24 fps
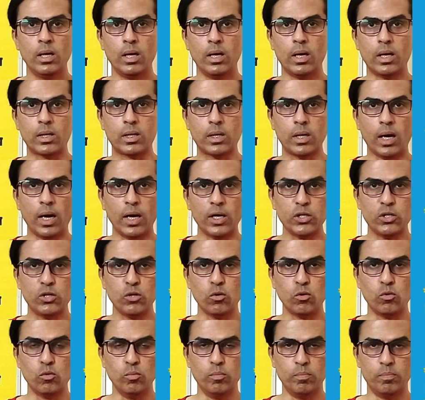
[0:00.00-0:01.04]
a car
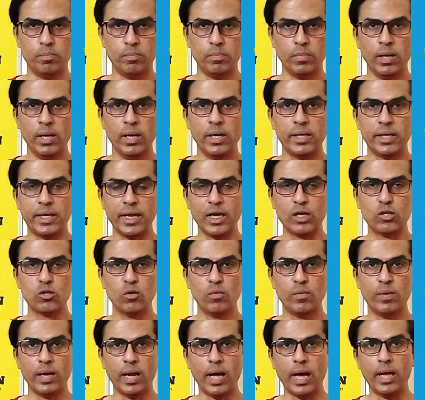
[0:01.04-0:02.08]
showroom takes
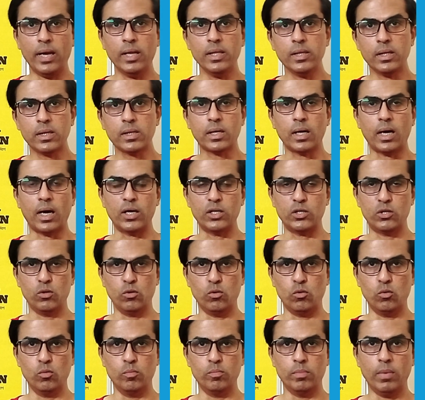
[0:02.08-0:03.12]
over another car
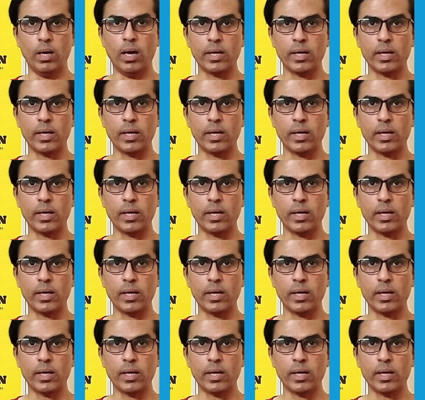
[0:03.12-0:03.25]
showroom,